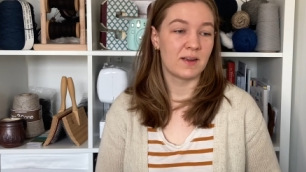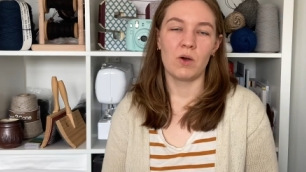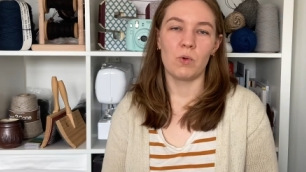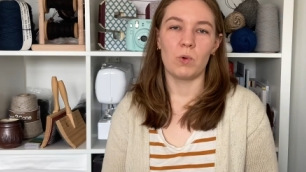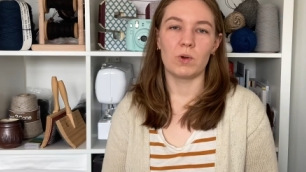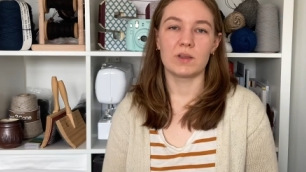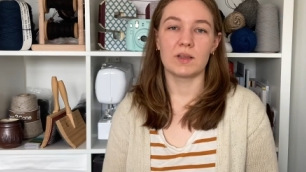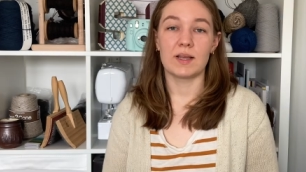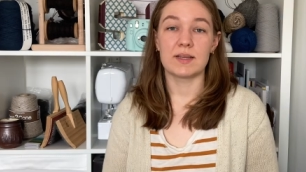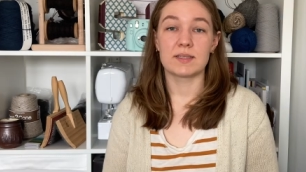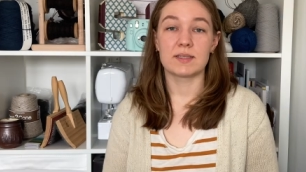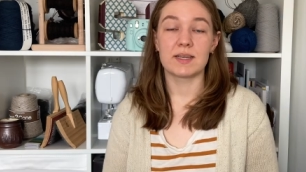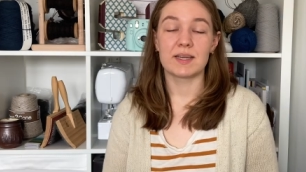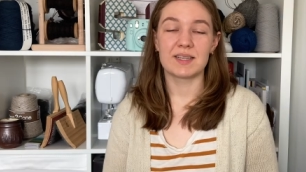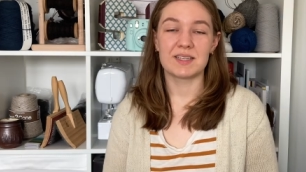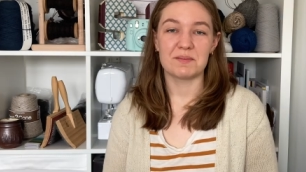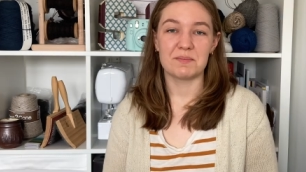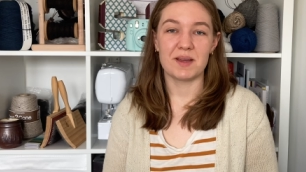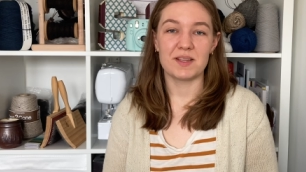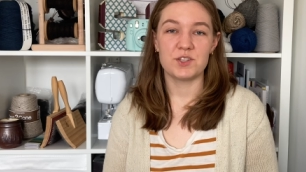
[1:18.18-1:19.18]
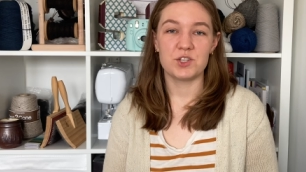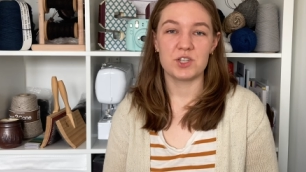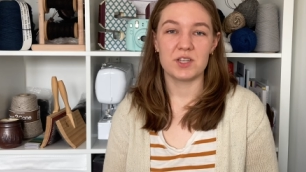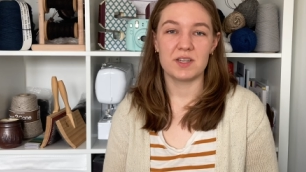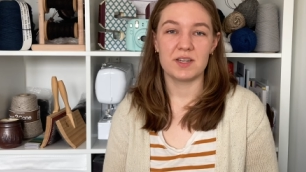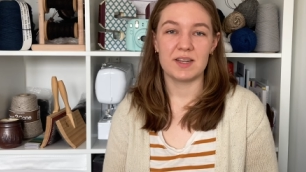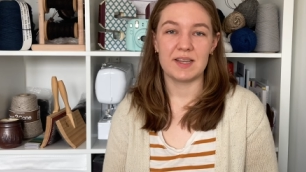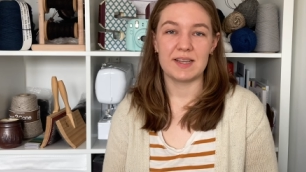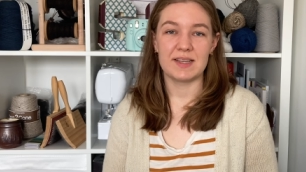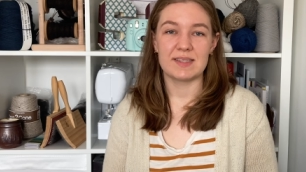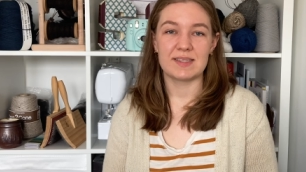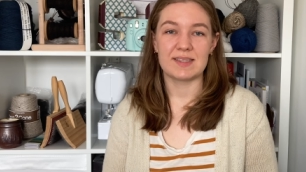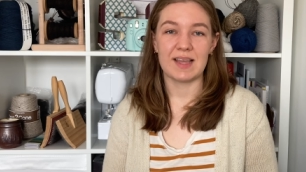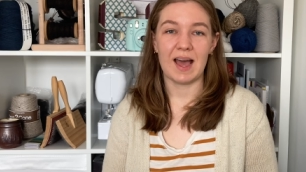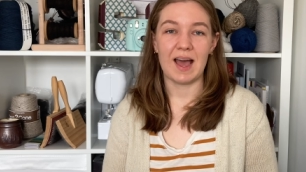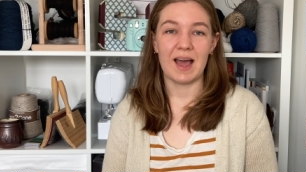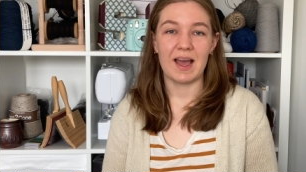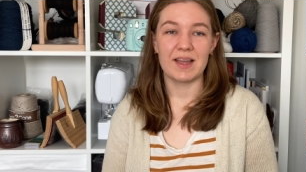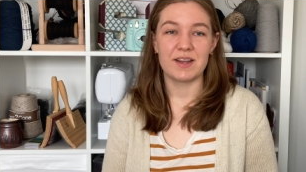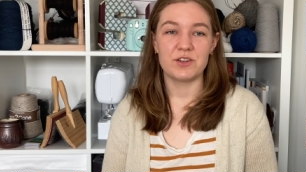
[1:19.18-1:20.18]
One last thing to mention is
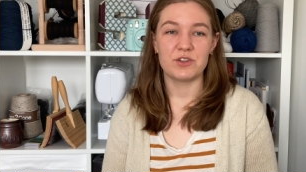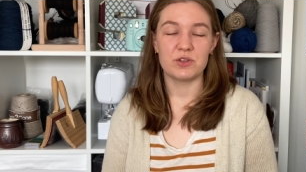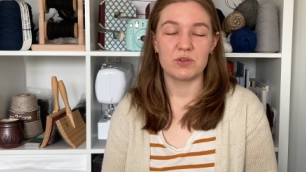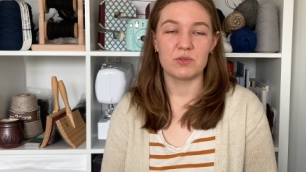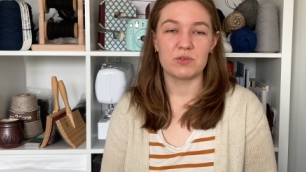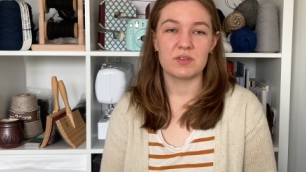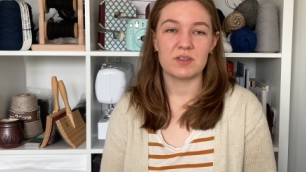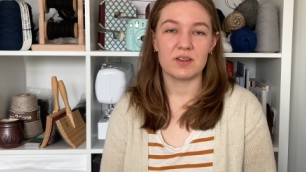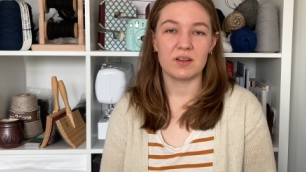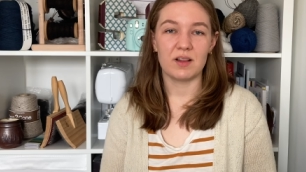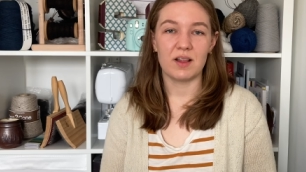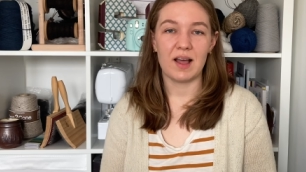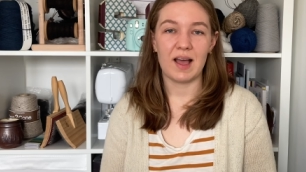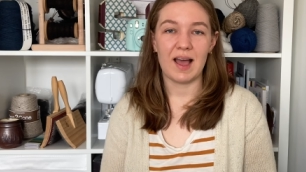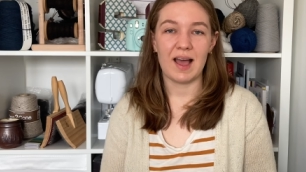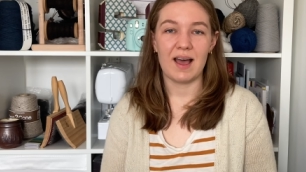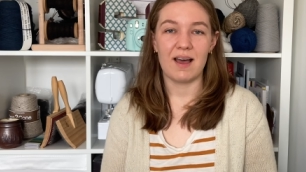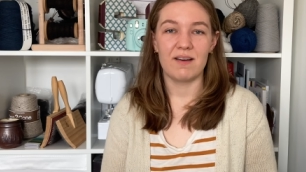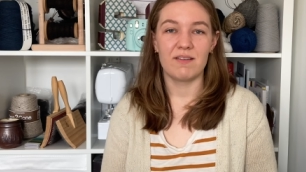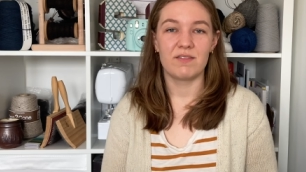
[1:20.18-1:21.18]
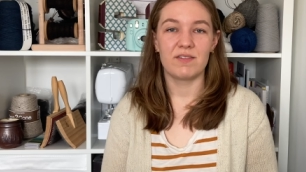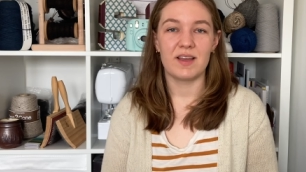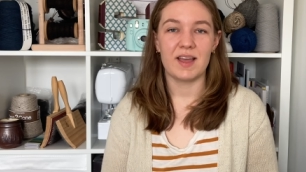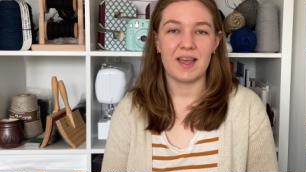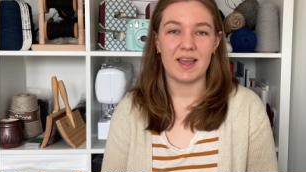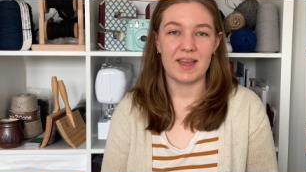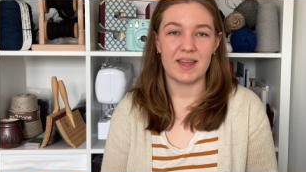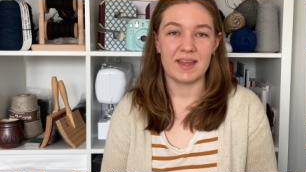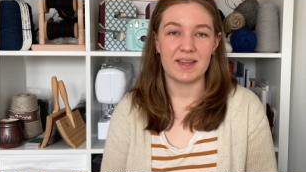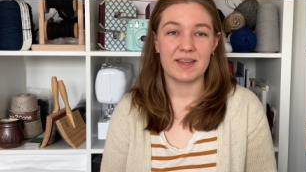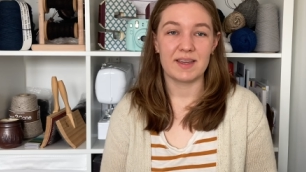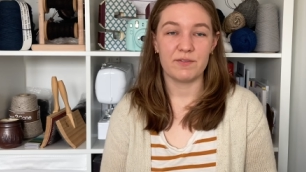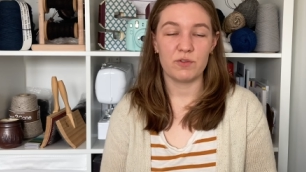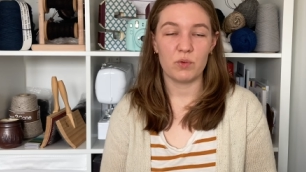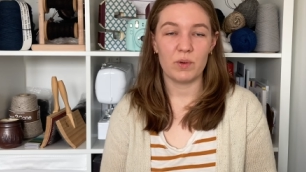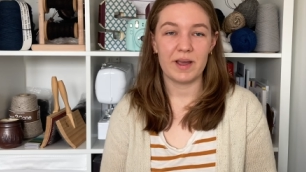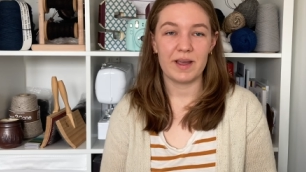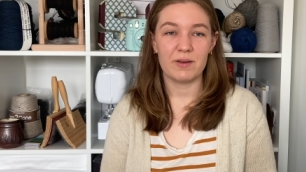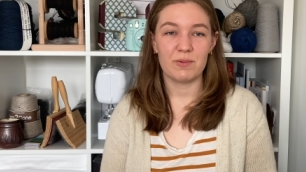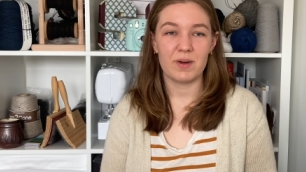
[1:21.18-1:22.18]
that I do still have a
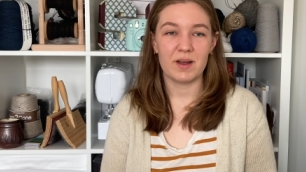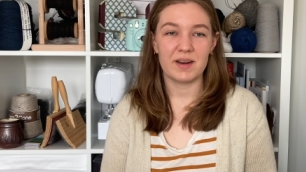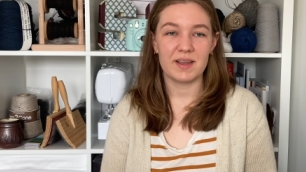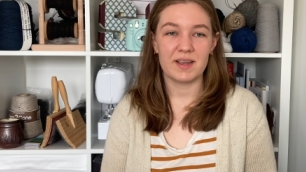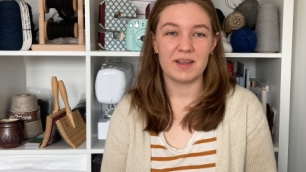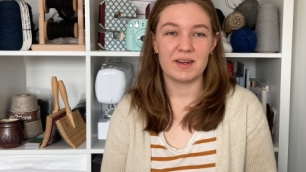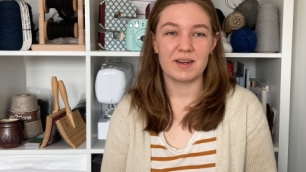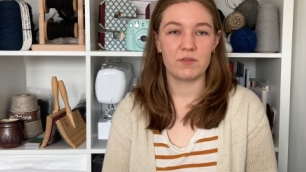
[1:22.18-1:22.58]
giveaway running.